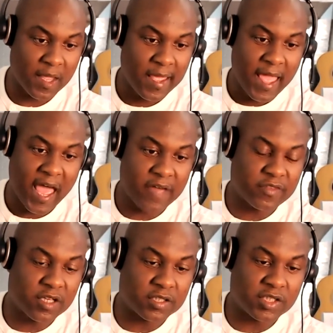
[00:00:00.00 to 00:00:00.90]
After
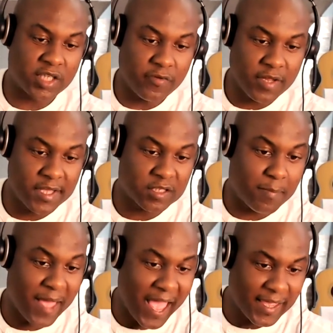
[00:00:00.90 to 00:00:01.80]
a serious
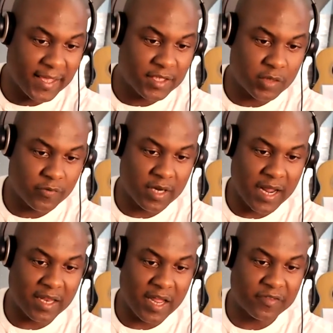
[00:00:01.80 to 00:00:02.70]
back injury that
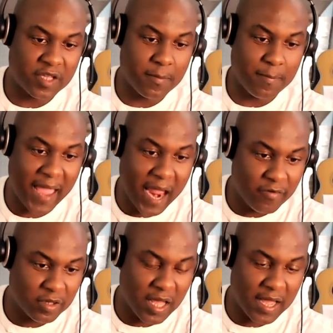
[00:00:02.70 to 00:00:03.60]
left him
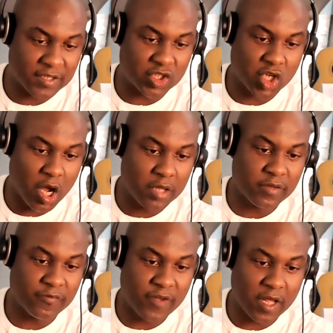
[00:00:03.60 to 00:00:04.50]
paralyzed, John
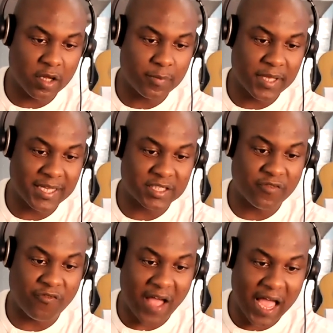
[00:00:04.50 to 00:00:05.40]
developed his
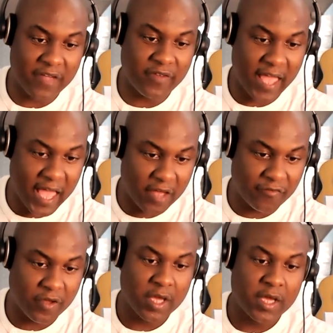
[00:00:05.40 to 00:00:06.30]
5F
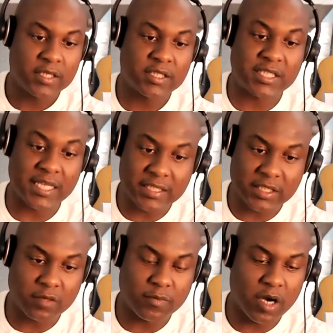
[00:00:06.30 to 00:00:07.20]

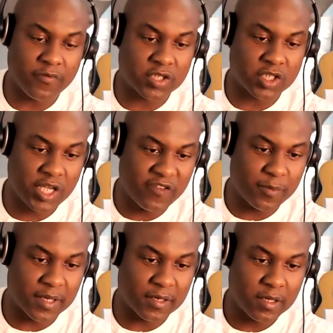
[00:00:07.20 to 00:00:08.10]
system of
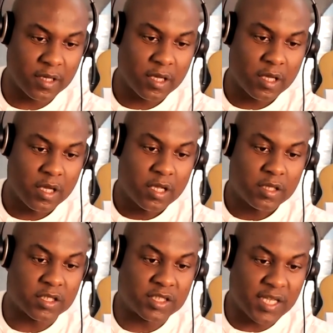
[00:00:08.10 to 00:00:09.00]
achievement. The
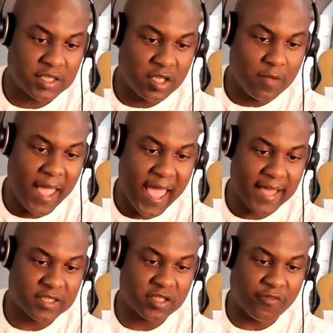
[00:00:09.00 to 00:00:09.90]
system hacks
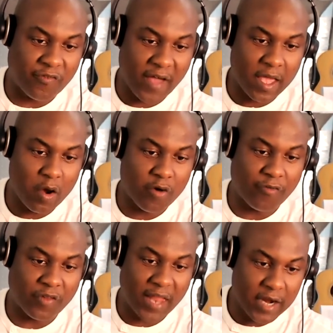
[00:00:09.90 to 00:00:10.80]
the fight or
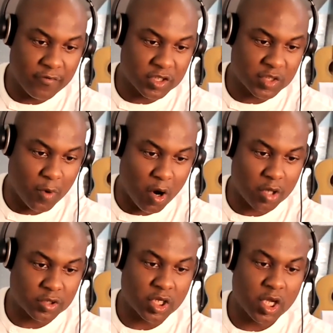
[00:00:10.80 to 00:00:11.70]
flight
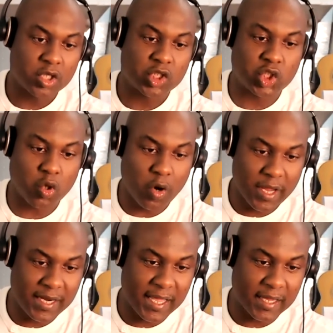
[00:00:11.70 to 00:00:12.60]
response,
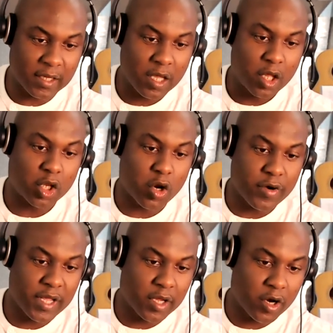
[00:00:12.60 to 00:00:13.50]
shortening
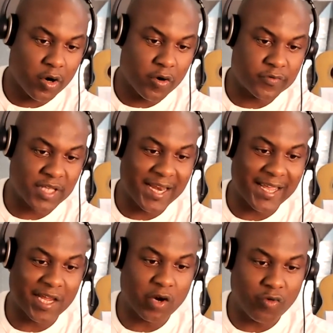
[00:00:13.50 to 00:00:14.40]
learning curves and
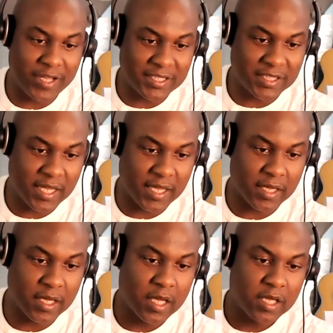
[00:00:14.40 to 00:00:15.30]
increasing
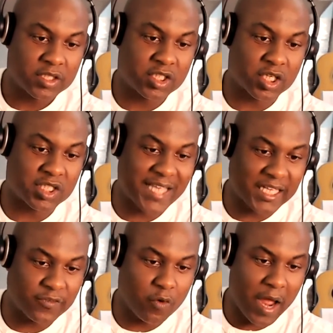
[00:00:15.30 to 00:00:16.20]

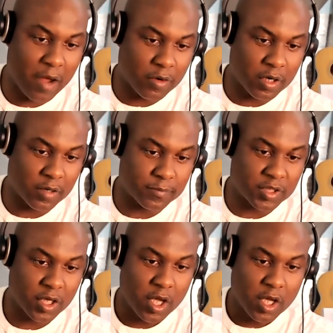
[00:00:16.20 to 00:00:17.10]
successful outcomes.
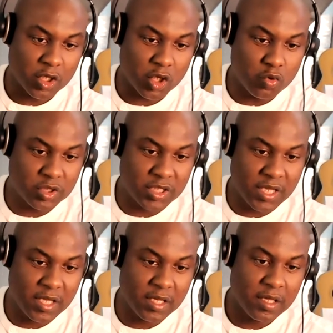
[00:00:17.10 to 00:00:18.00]

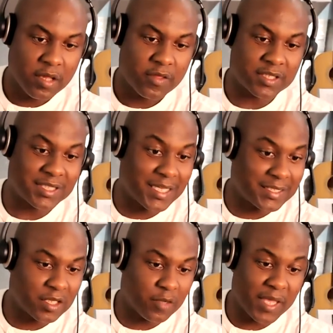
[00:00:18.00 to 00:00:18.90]
Using the
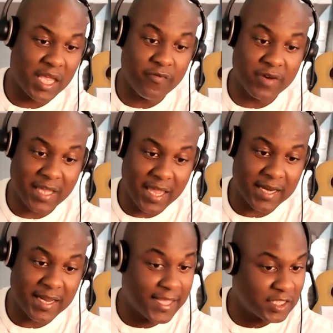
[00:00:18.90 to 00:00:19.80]
system, he regained
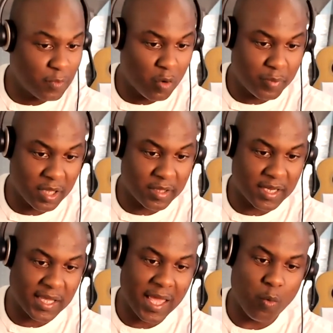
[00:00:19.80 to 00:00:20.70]
his
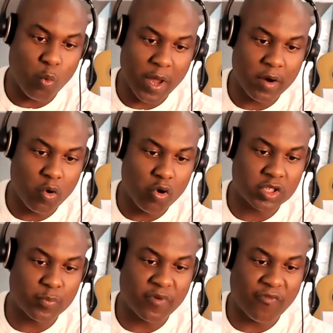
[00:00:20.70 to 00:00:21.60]
mobility and went on to
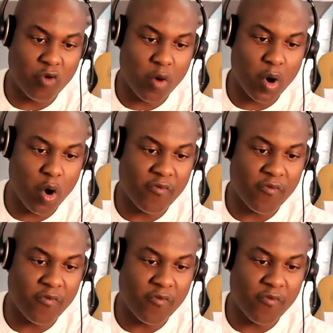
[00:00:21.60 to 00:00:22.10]
perform over